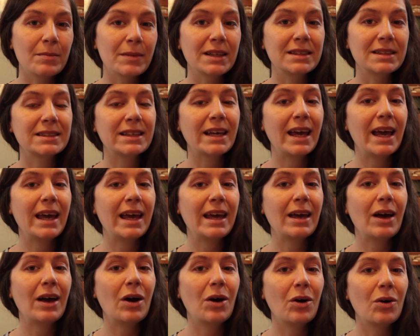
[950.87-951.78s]
that's
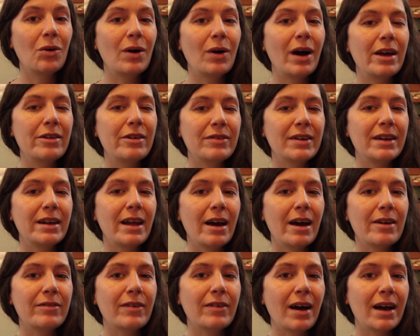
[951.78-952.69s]

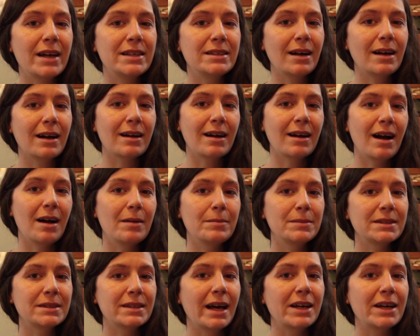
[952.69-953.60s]

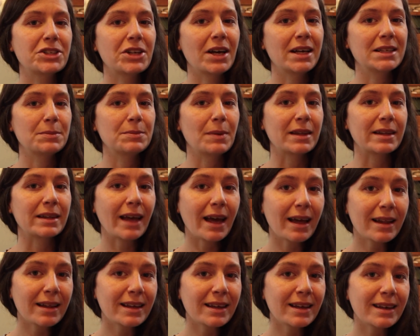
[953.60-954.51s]
ko-fi.com/Elsbeth
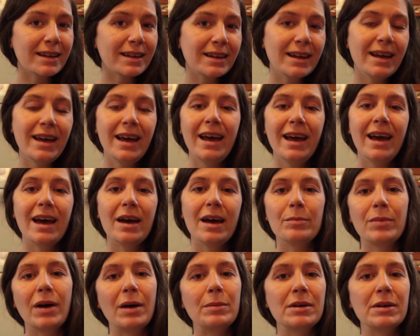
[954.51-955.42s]
Callahan,
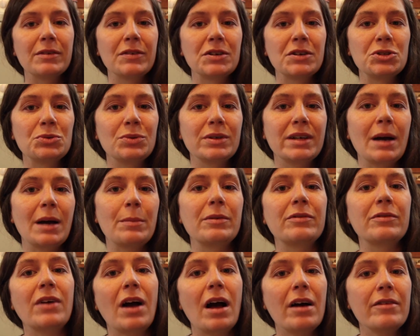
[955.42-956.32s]
and buy me a virtual cup
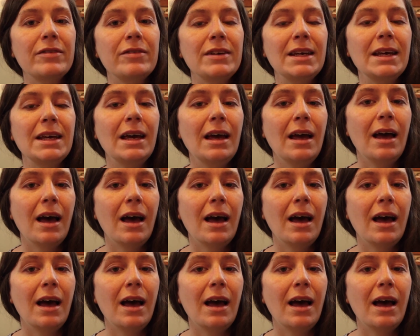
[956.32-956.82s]
of coffee.